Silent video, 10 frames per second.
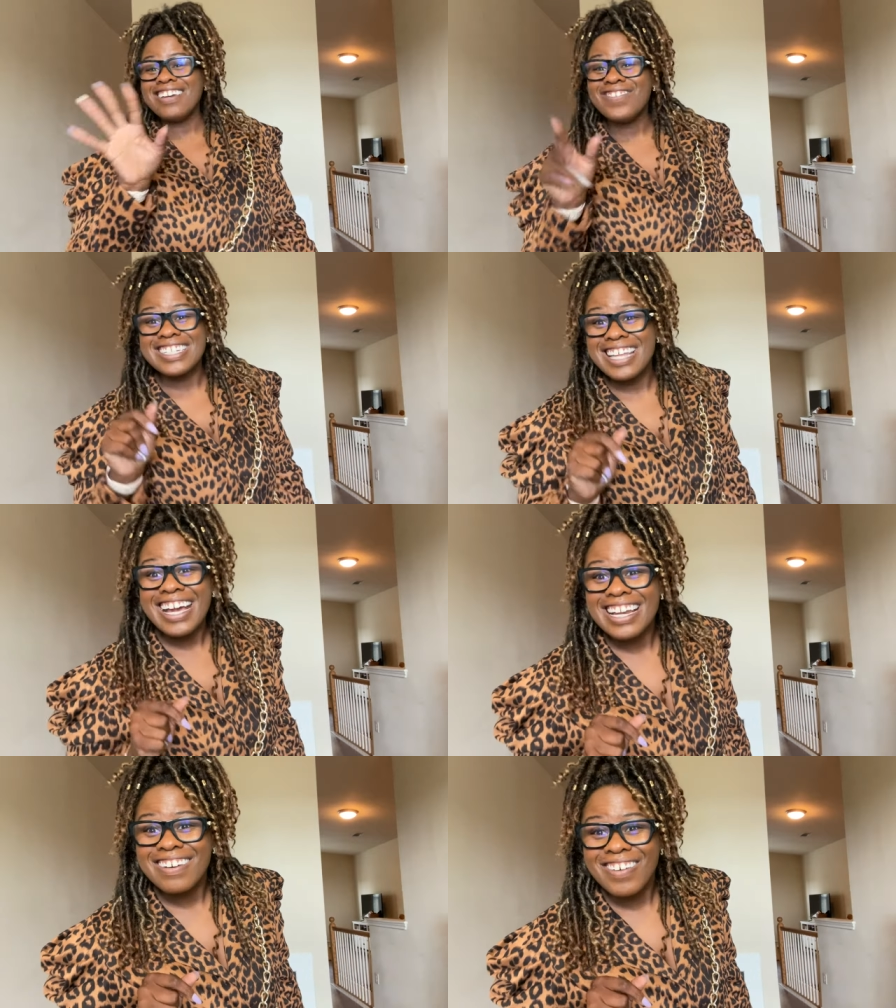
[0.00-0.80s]
even
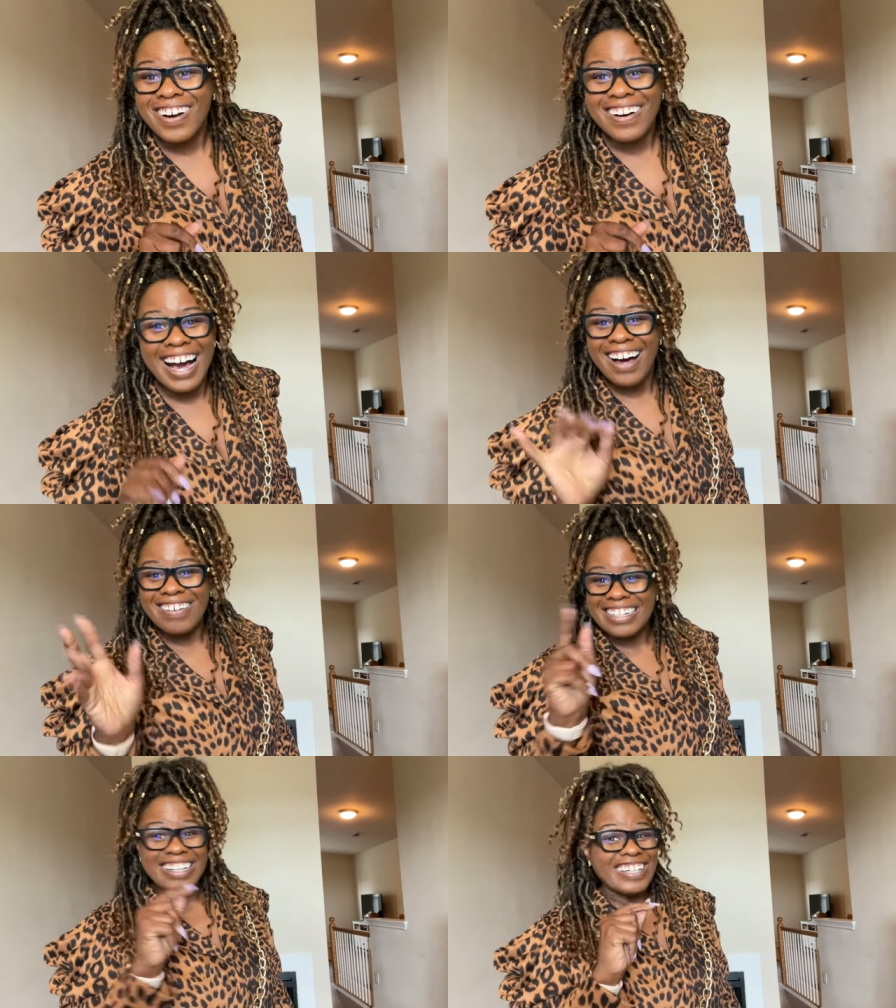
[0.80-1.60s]
saying it wrong. I
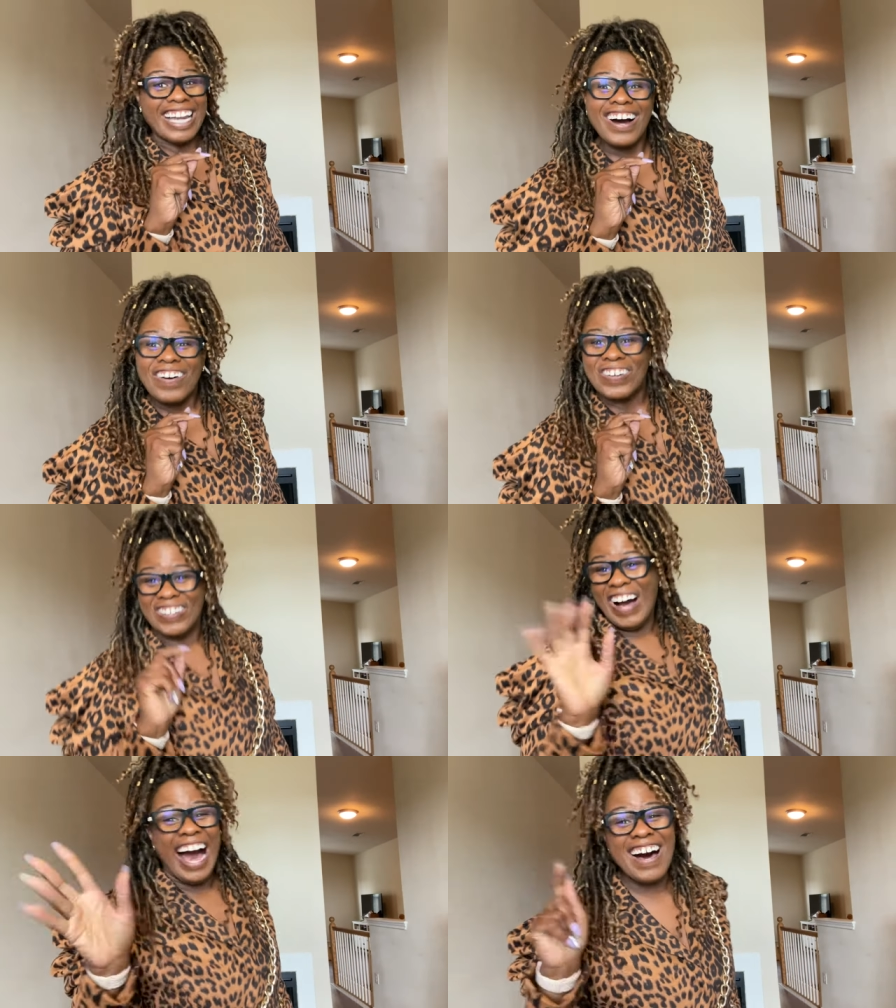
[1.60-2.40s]
don't even know.
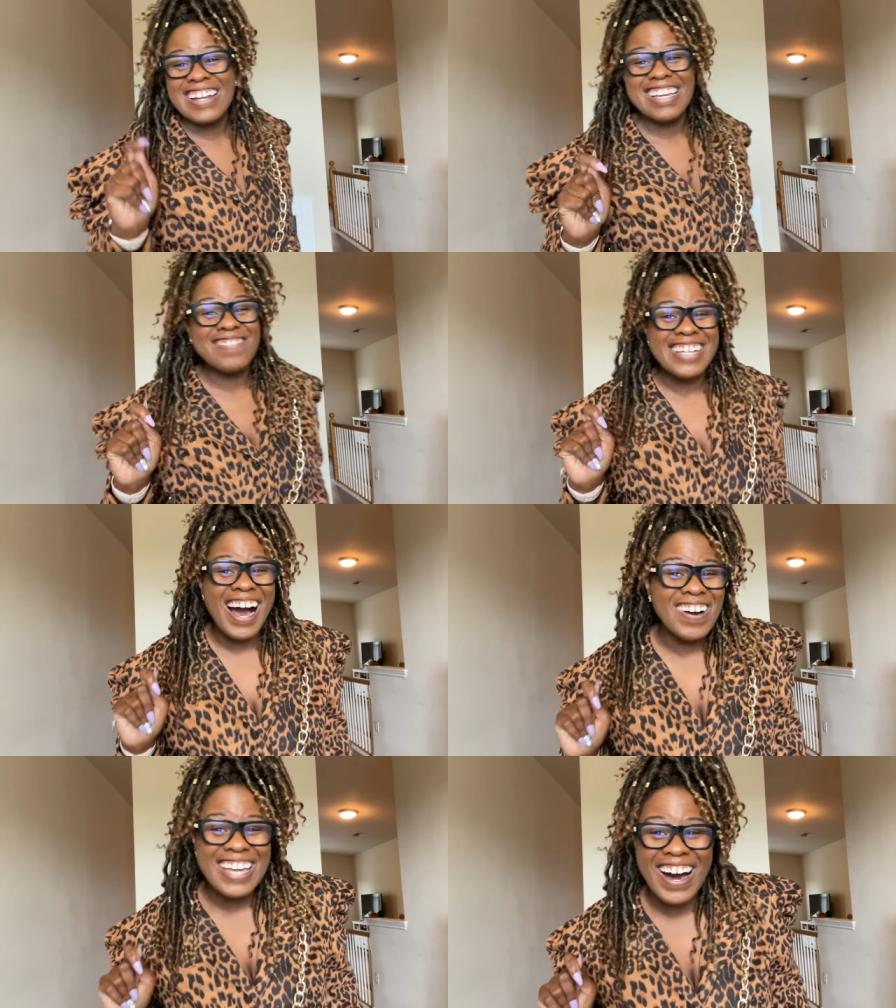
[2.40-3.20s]
I don't even
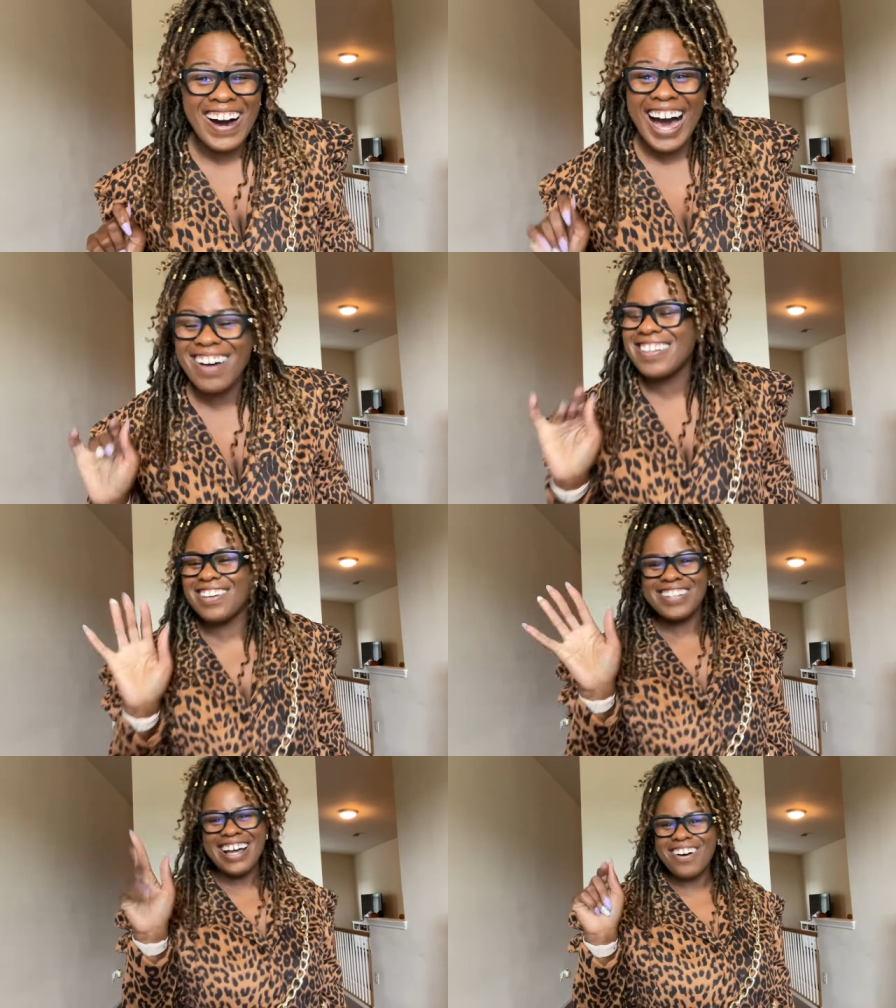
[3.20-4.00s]
know, y'all. I don't
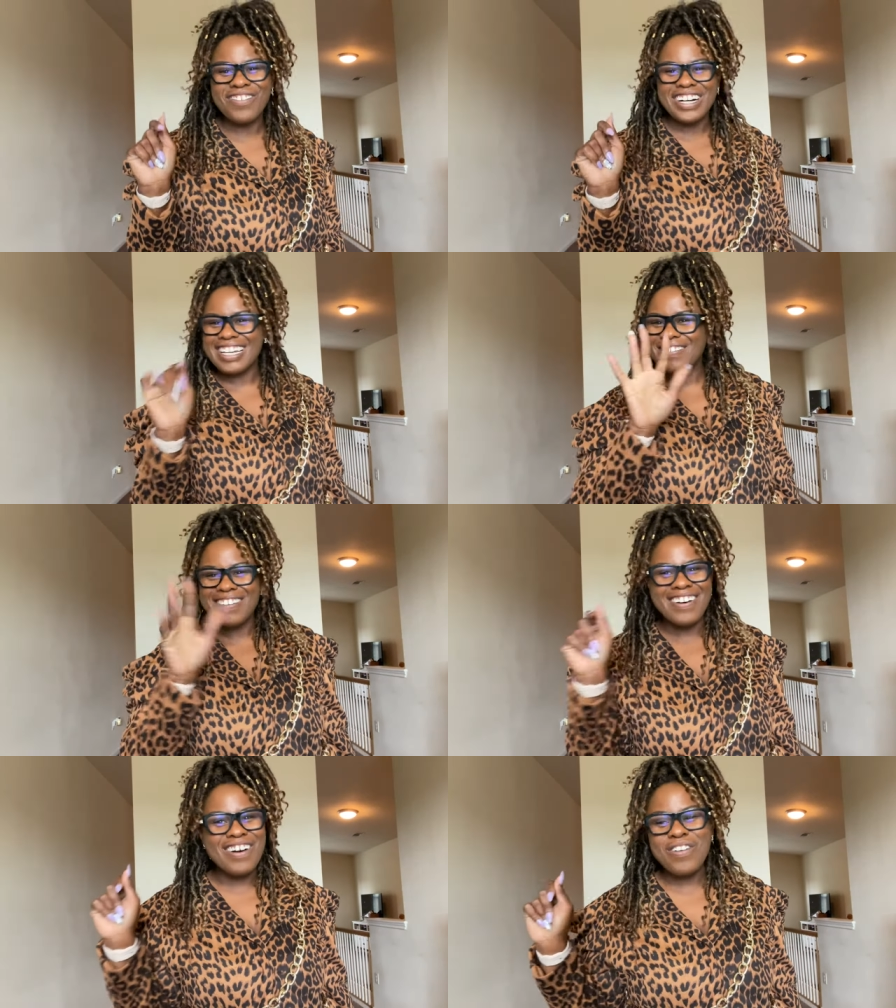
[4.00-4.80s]
even know. But you
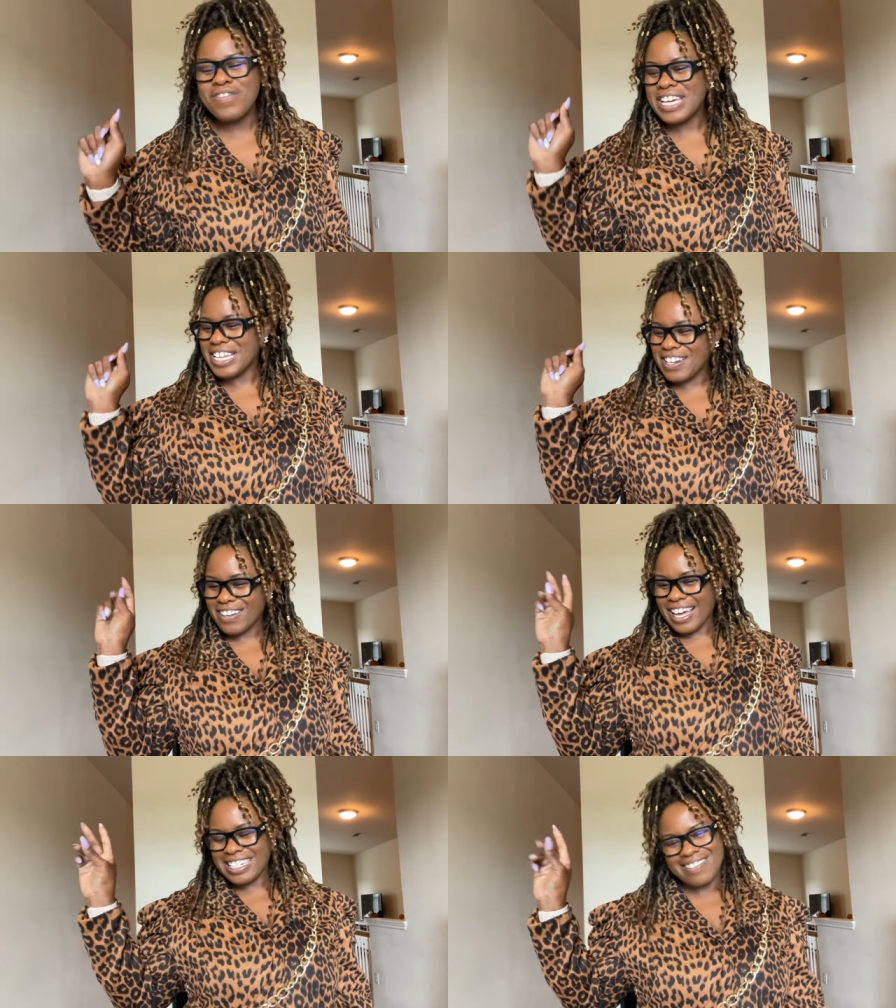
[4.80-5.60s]
know, I'm gonna be in there
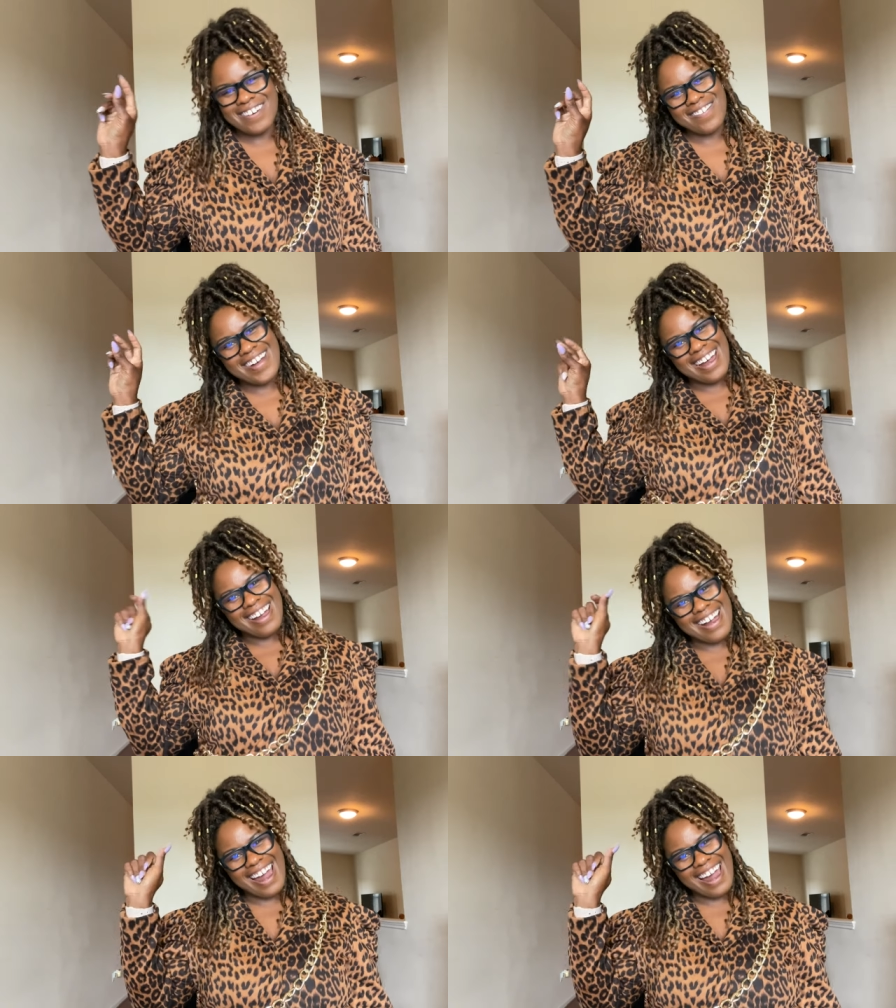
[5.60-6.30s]
like swimwear.